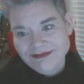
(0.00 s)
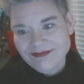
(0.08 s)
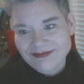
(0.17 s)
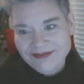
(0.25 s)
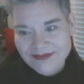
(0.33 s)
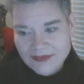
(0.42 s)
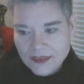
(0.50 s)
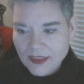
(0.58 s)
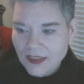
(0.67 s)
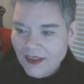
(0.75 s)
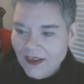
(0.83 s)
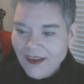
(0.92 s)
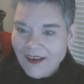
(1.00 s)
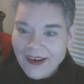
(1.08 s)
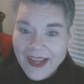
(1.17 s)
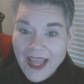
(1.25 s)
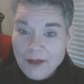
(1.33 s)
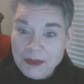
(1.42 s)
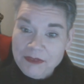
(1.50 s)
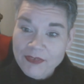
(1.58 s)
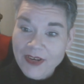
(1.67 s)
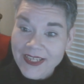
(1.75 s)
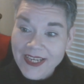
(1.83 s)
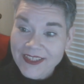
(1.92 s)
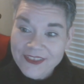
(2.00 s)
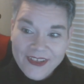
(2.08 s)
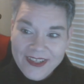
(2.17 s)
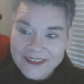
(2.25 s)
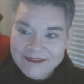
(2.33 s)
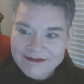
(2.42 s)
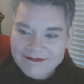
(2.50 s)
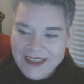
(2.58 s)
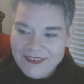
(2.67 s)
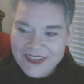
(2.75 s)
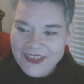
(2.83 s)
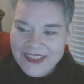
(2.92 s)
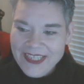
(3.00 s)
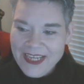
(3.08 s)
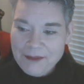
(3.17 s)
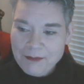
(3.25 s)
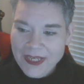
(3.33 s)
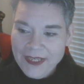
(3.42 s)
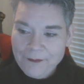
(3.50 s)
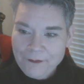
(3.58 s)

all right. Happy Friday, you all. Have a great day. Bye.